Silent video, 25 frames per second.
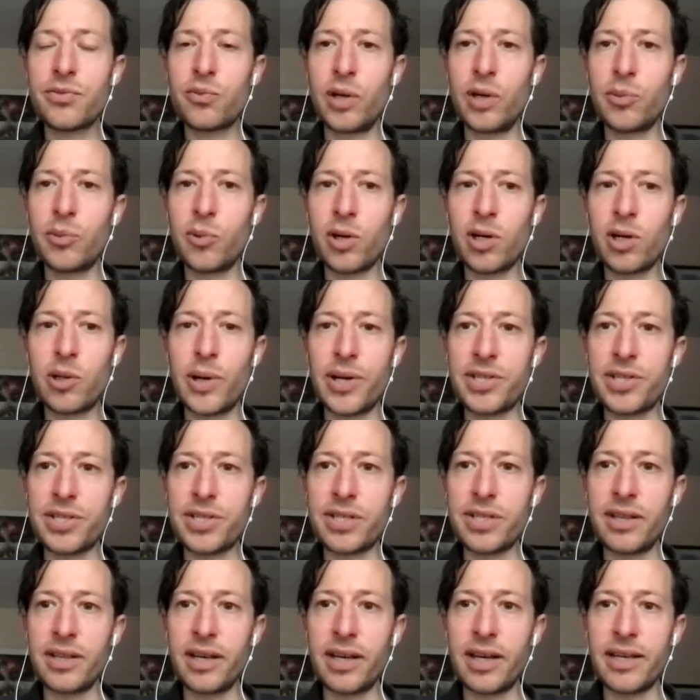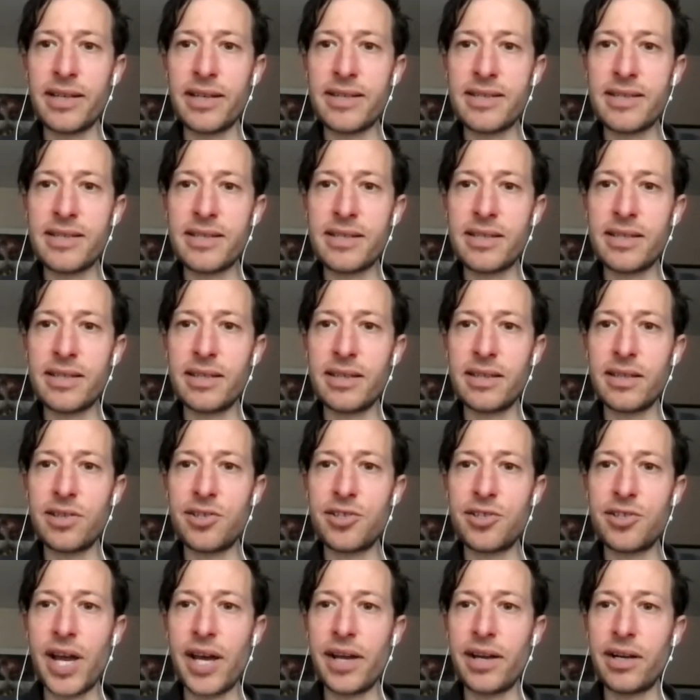one more question that I see in the
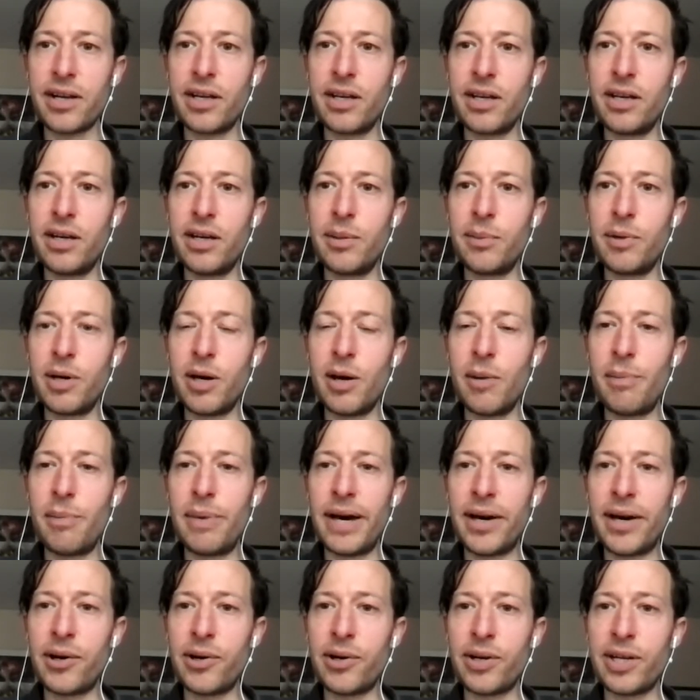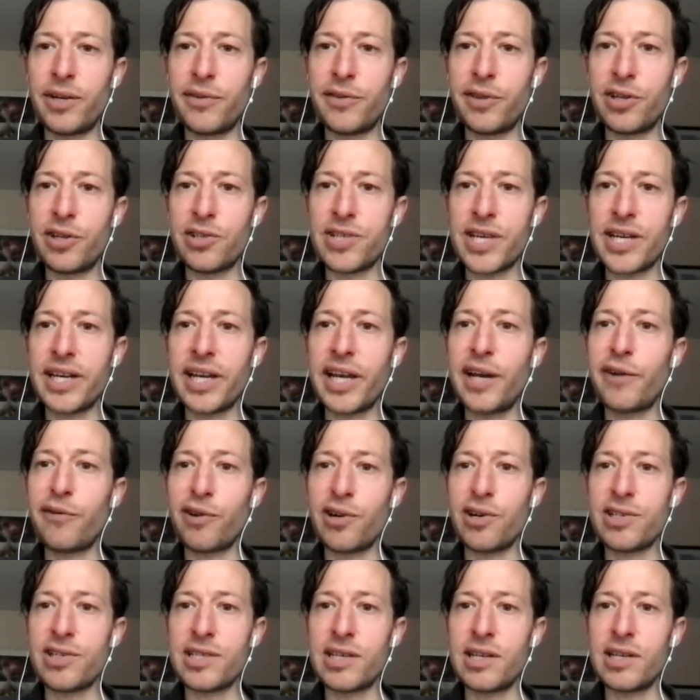chat about if there's any
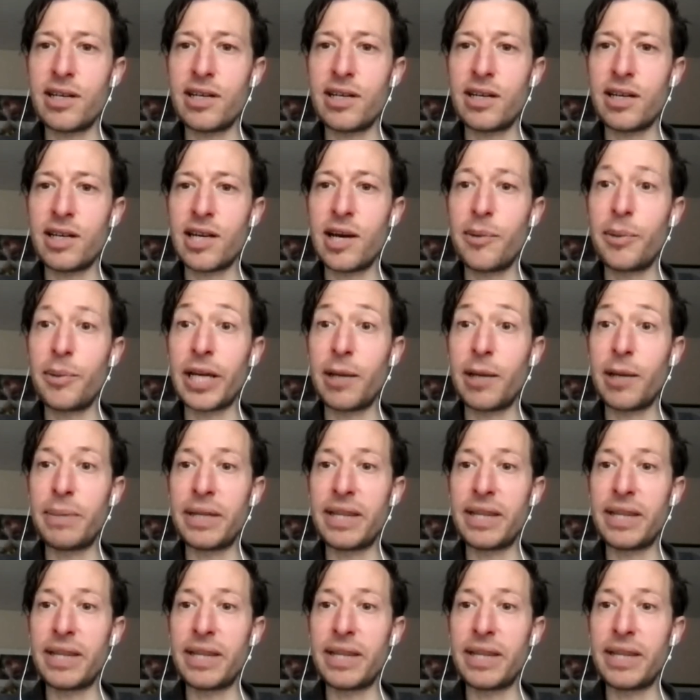efforts coming up in